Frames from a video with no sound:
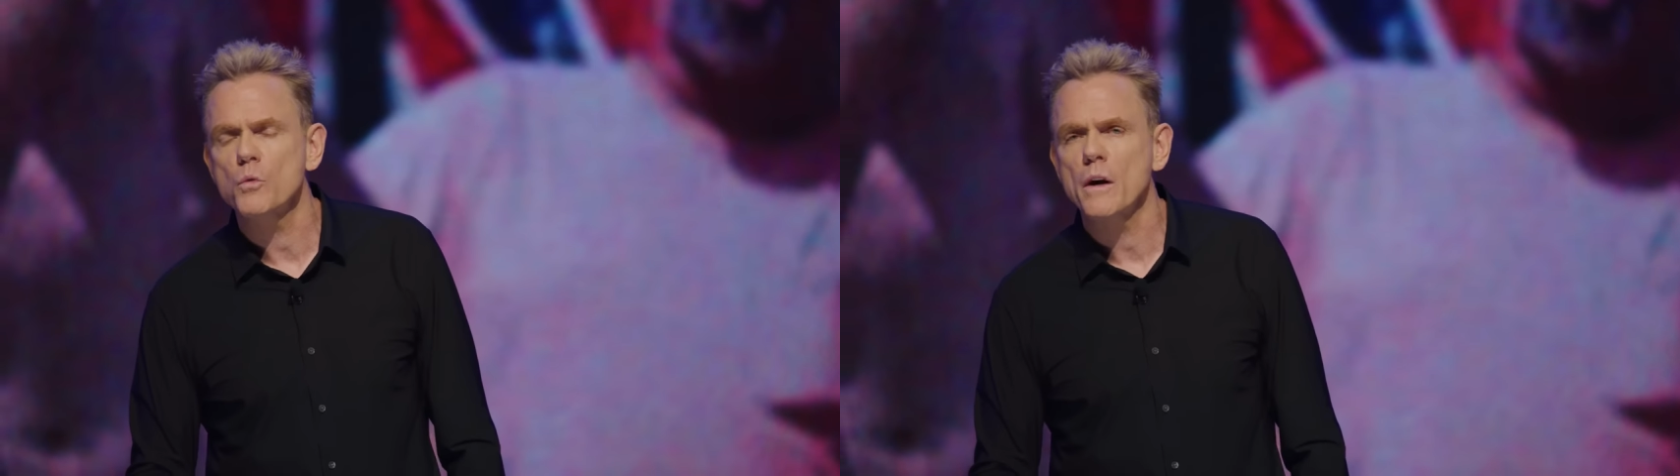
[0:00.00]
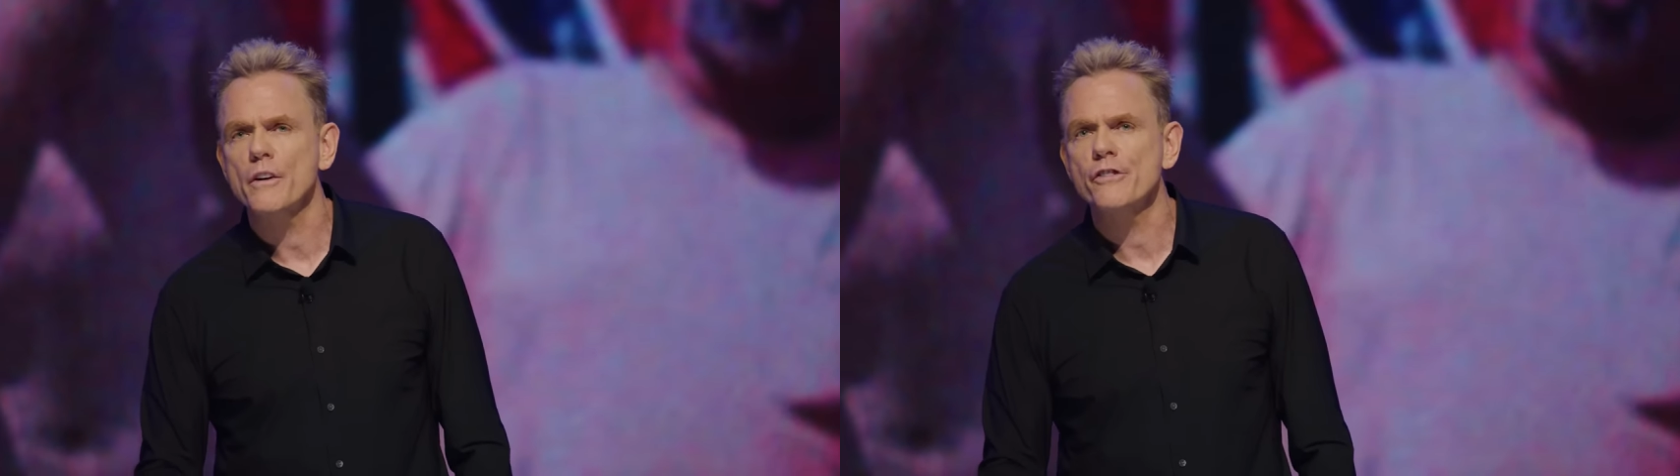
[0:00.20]

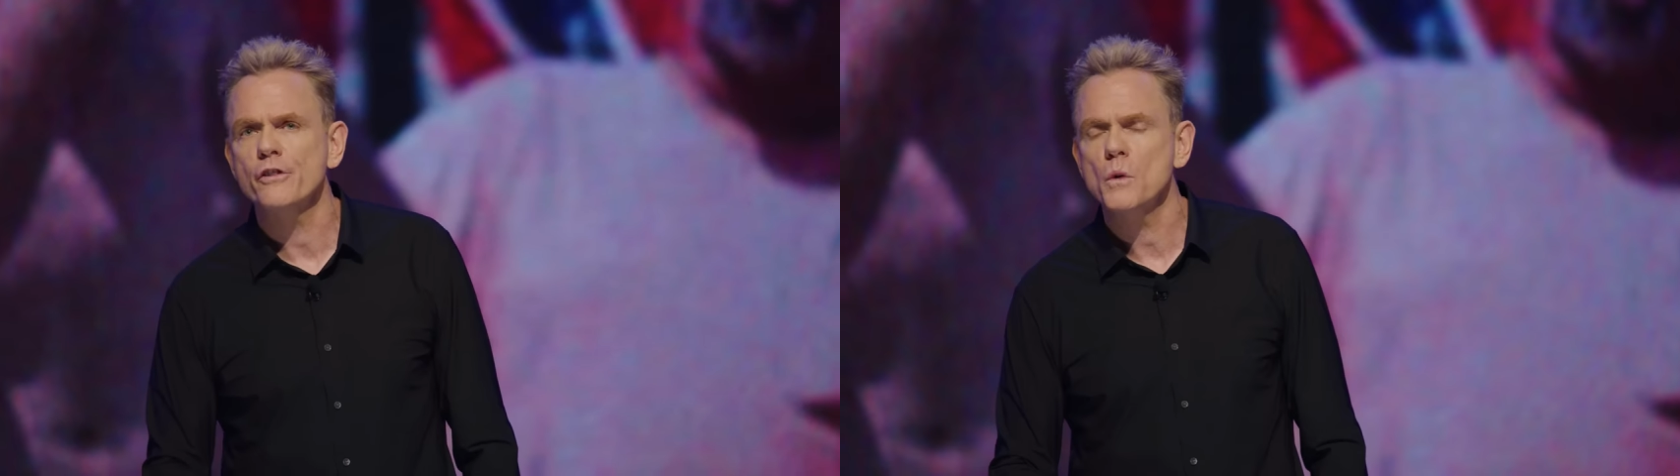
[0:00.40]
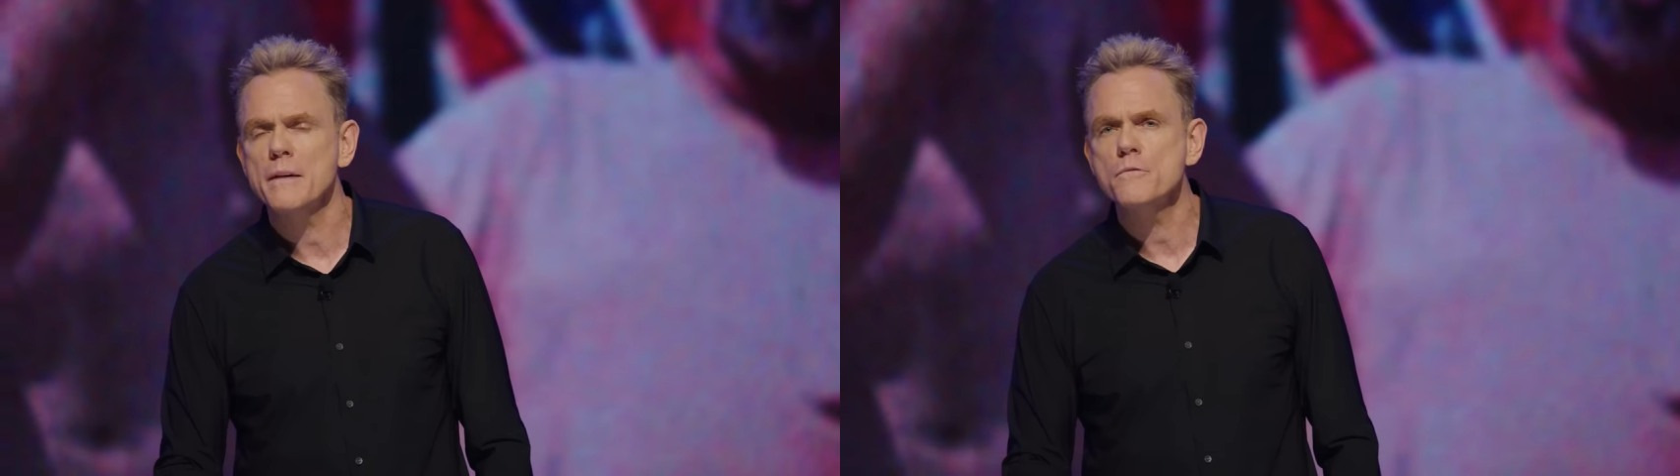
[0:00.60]
wear a
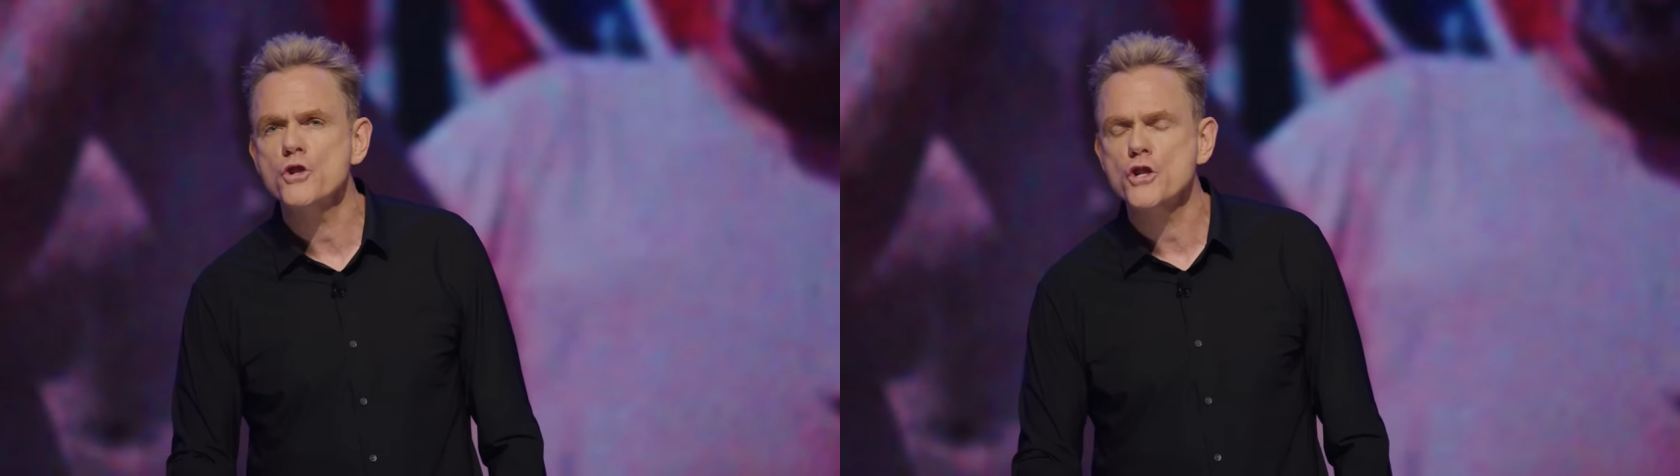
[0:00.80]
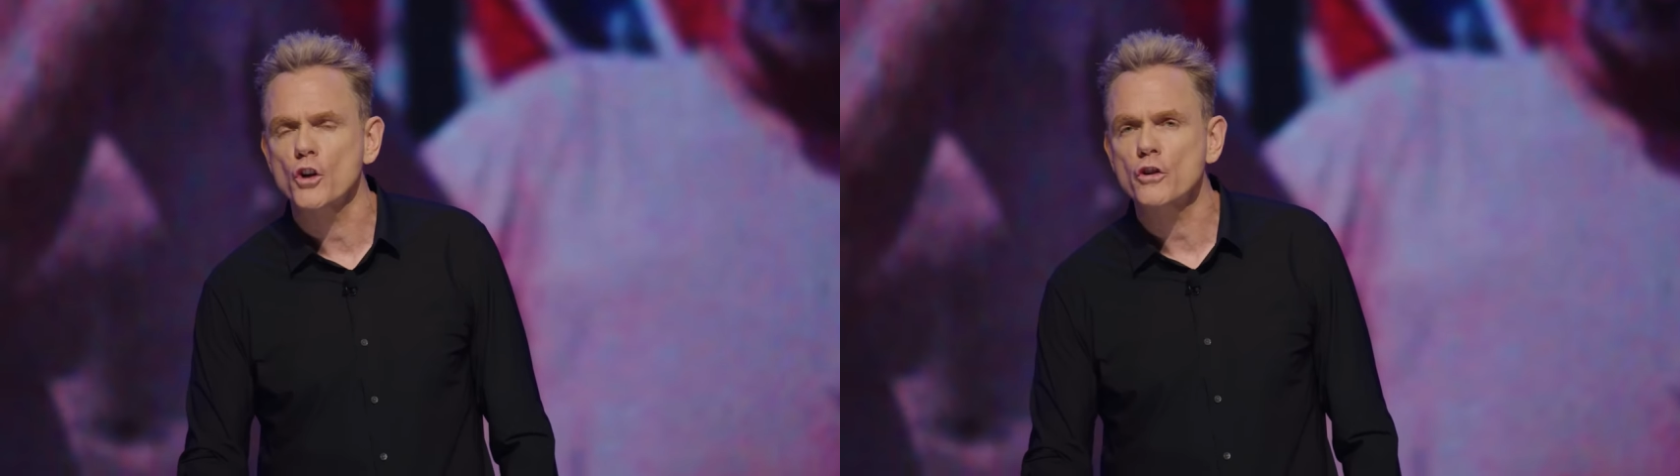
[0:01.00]
swim
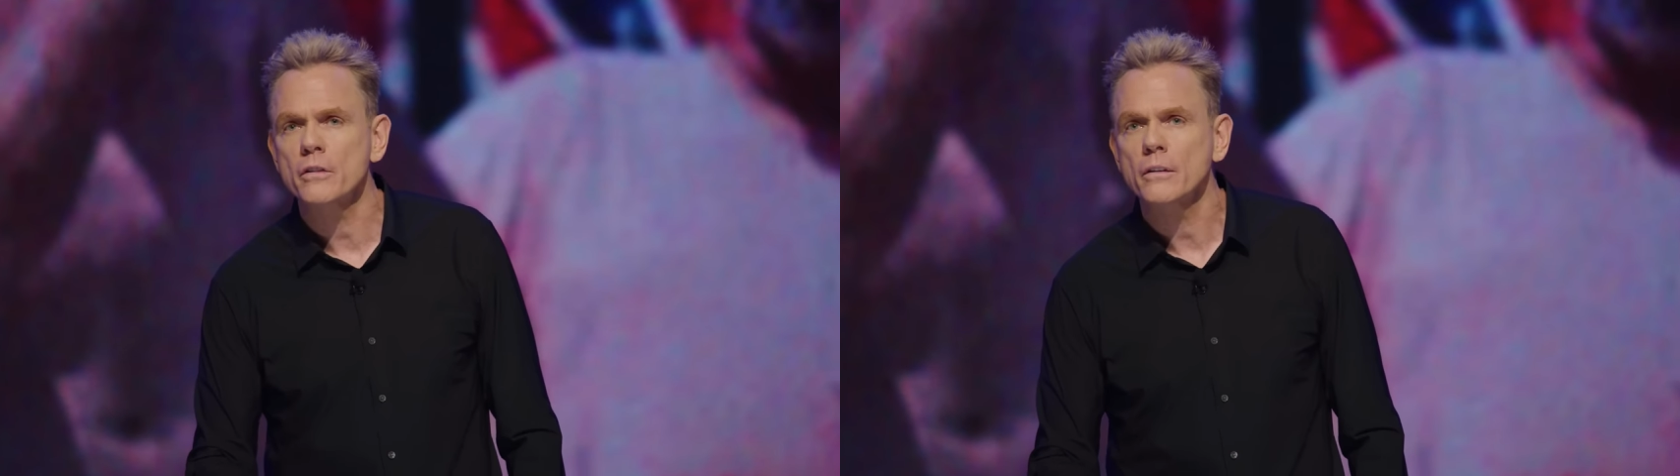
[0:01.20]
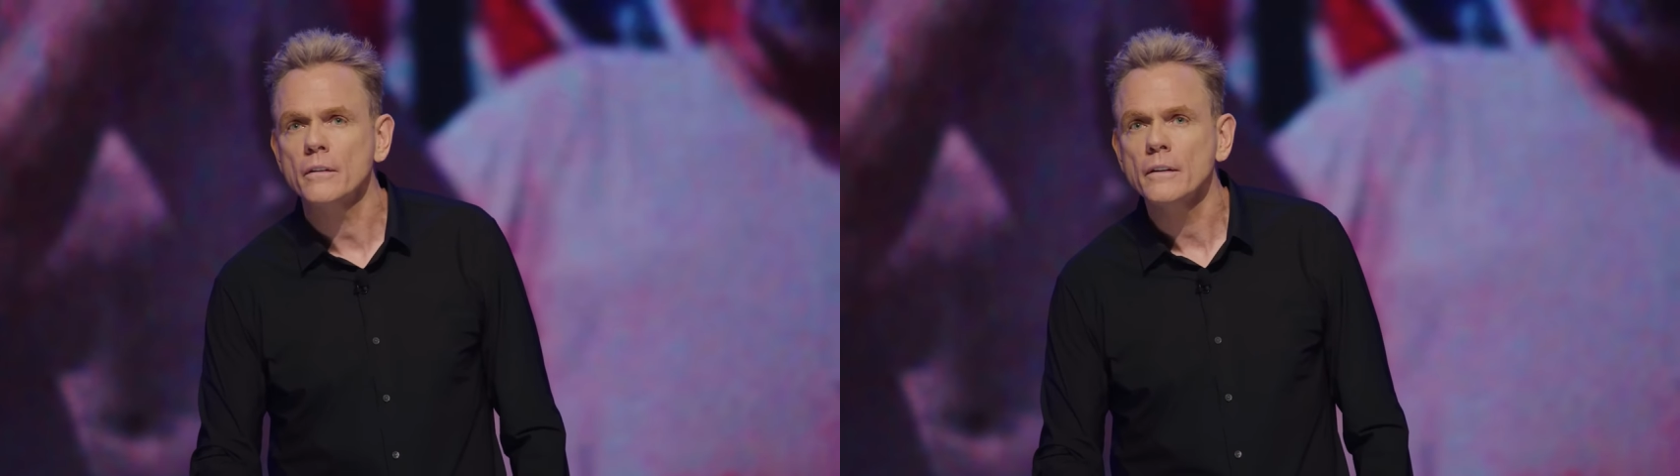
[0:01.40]
shirt.